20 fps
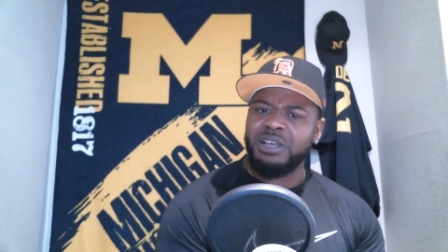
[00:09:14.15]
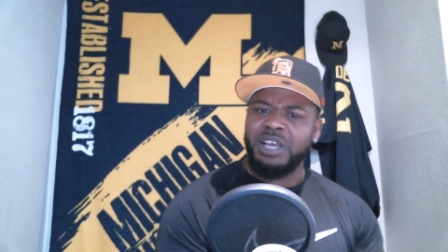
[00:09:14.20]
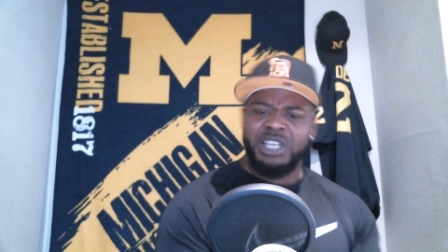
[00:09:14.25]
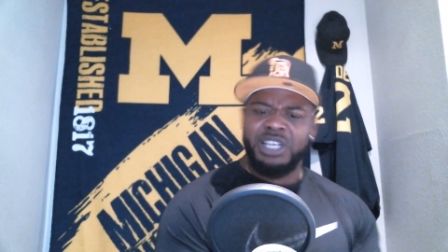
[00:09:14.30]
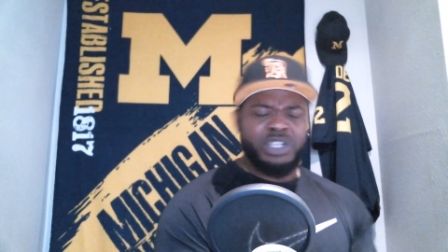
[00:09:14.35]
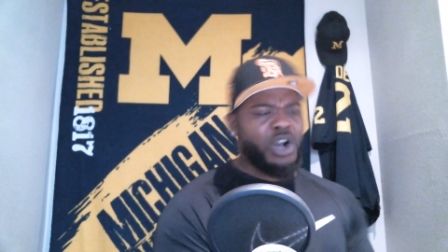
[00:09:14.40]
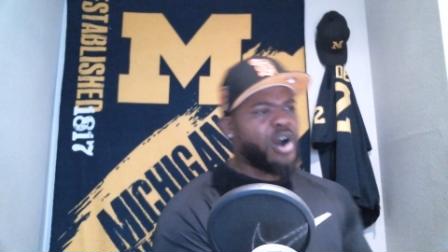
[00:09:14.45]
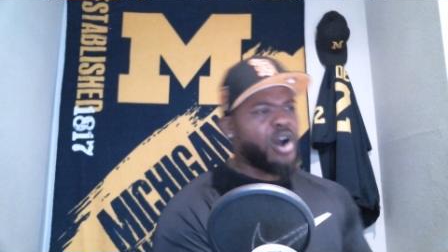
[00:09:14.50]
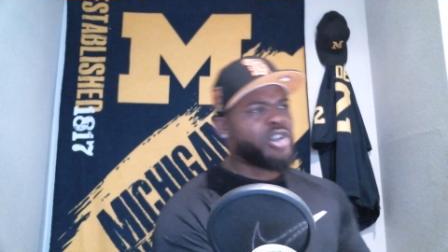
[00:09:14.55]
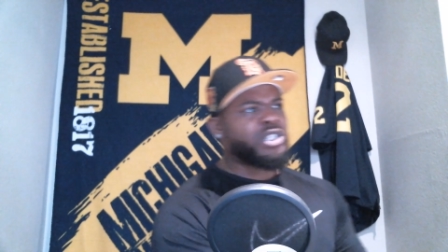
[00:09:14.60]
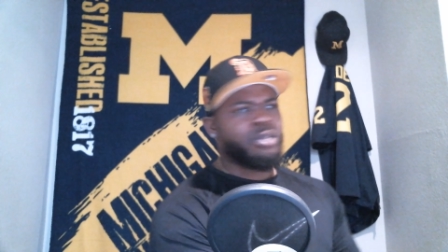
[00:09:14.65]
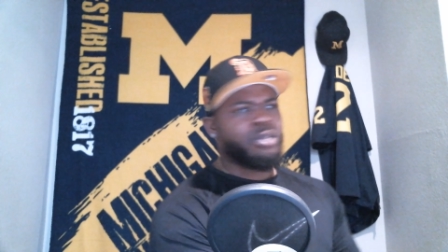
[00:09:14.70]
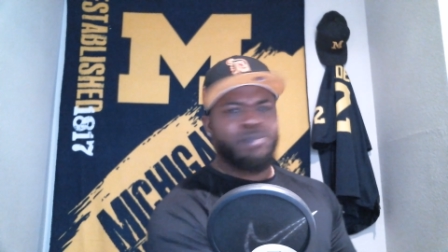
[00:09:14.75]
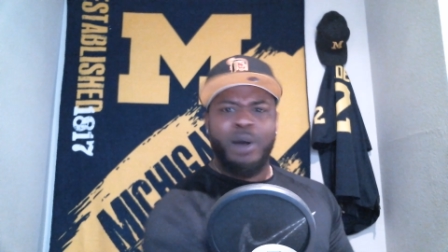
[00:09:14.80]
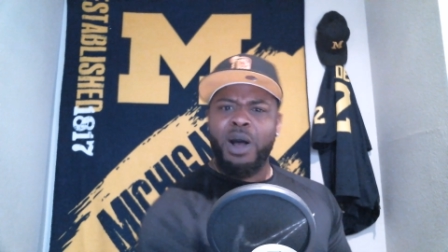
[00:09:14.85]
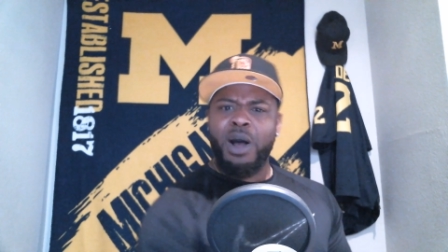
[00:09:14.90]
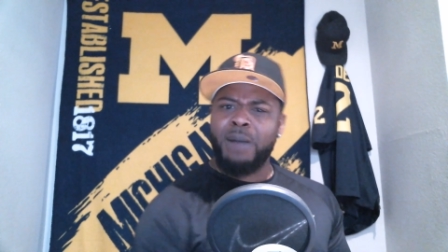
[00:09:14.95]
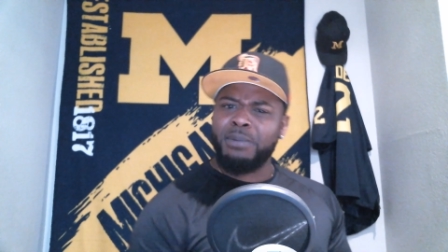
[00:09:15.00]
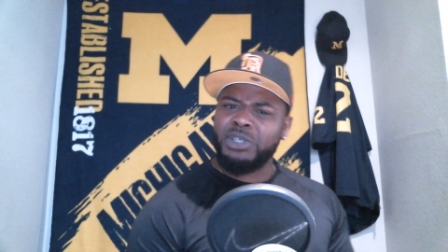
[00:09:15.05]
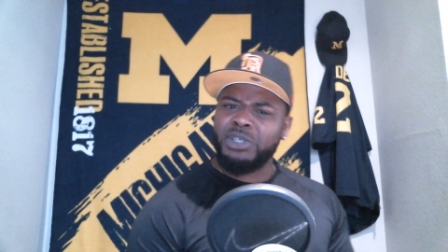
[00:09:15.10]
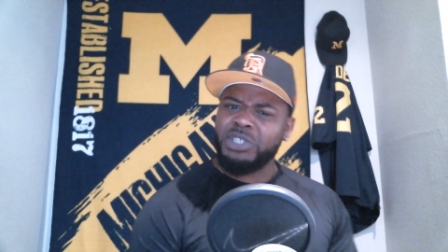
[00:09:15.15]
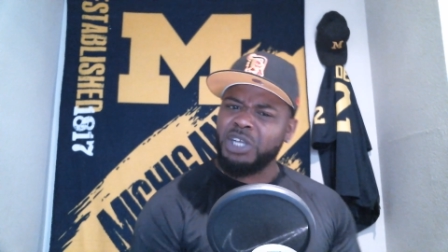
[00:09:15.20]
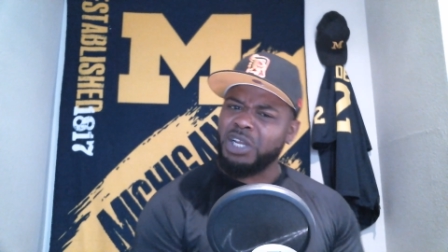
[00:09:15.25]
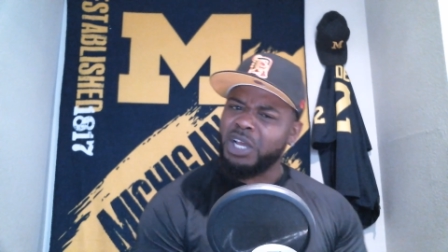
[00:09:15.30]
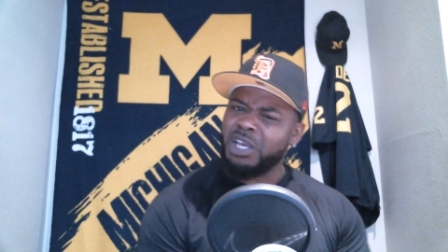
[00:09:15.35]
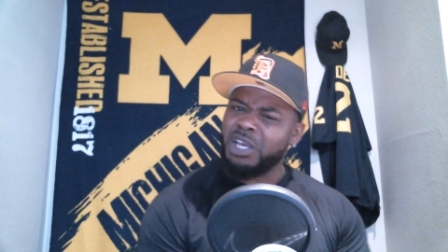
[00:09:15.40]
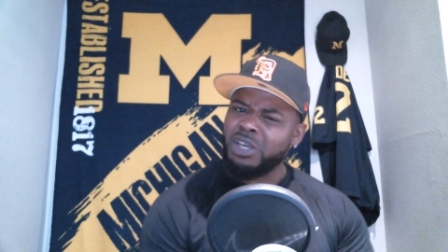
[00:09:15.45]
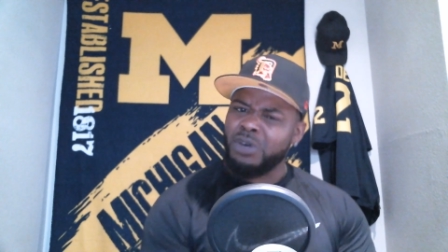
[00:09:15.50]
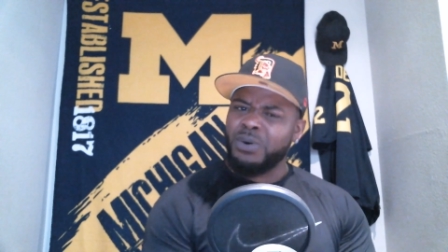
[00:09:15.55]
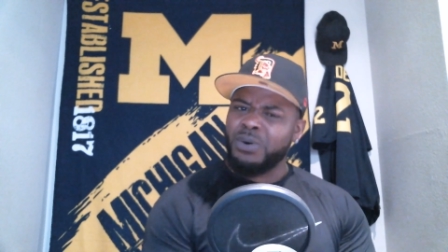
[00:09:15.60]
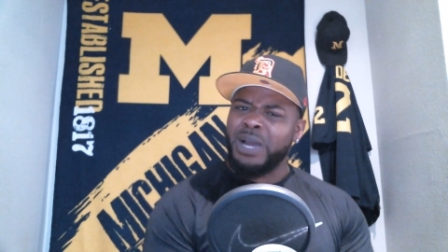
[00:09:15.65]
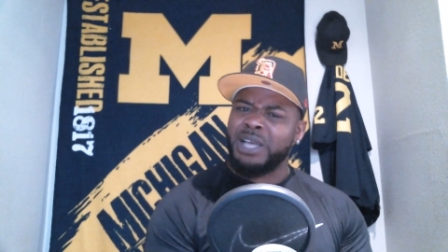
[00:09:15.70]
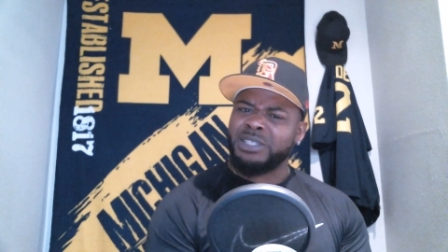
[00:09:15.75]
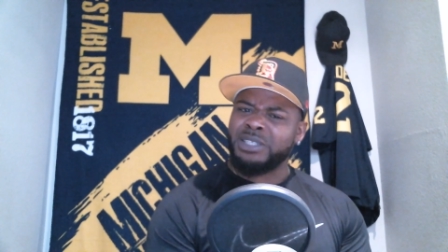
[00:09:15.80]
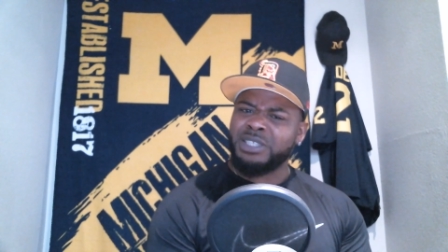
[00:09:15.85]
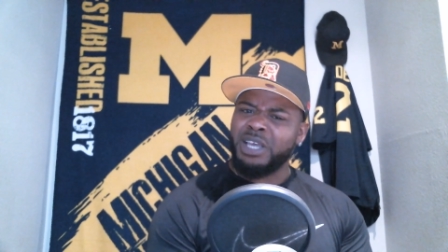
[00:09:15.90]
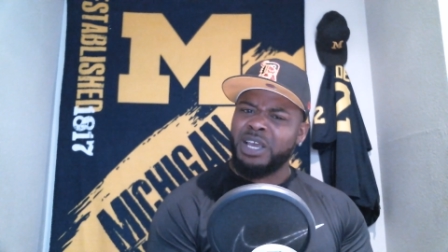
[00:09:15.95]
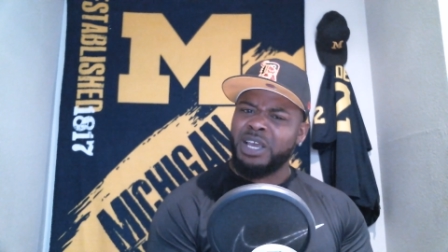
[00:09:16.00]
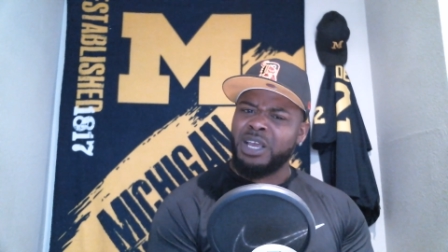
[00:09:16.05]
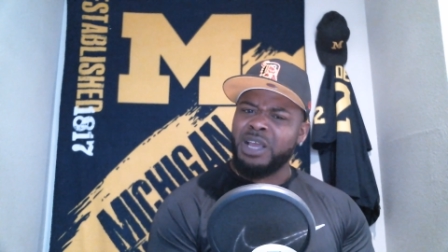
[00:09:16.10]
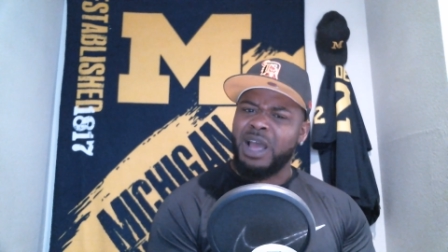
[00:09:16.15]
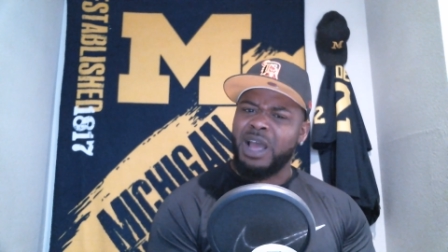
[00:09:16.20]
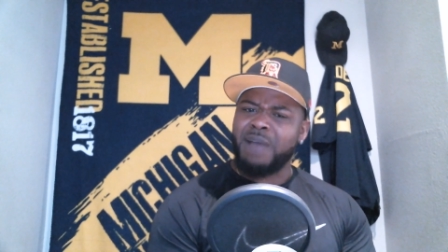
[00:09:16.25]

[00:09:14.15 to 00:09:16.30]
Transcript: Is Carson Palmer still at USC?